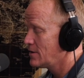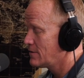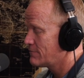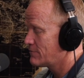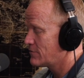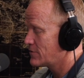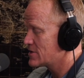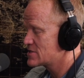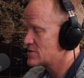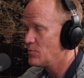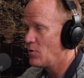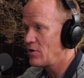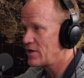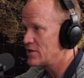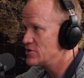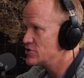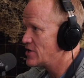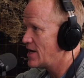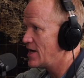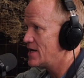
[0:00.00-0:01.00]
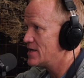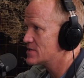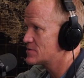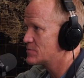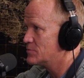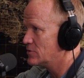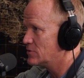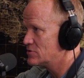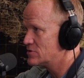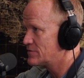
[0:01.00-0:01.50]
For the Smoking Jazz
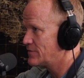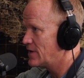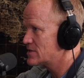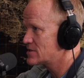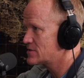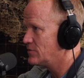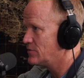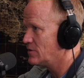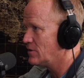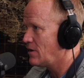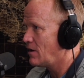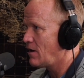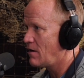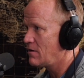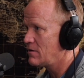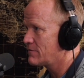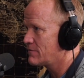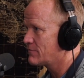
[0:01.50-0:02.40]
Blues Festival, all